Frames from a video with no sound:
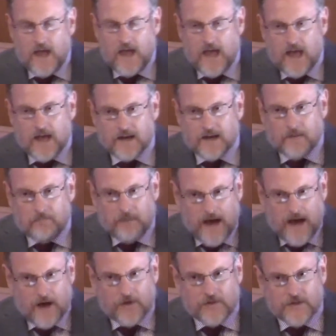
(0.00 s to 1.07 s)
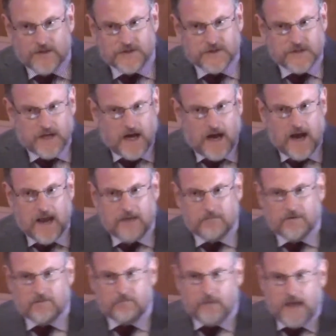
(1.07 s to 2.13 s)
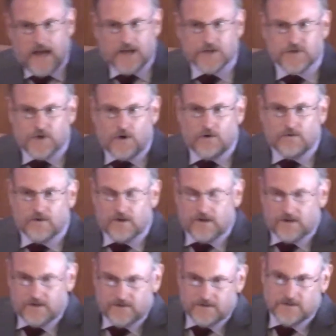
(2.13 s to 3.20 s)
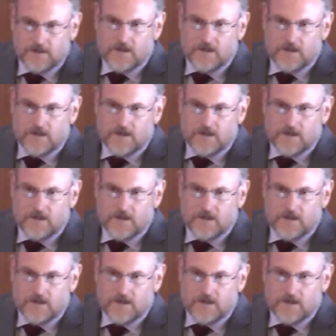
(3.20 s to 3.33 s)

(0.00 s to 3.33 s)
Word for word: and about this time of Passover,